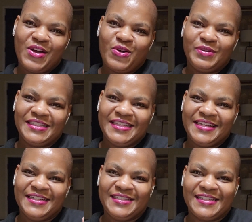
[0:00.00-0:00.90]
always
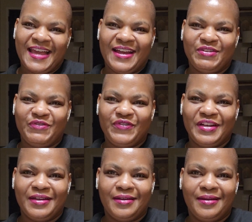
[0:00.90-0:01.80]
think it's kind of
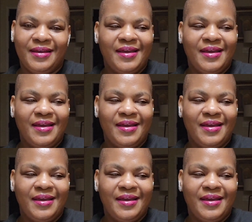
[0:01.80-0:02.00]
fun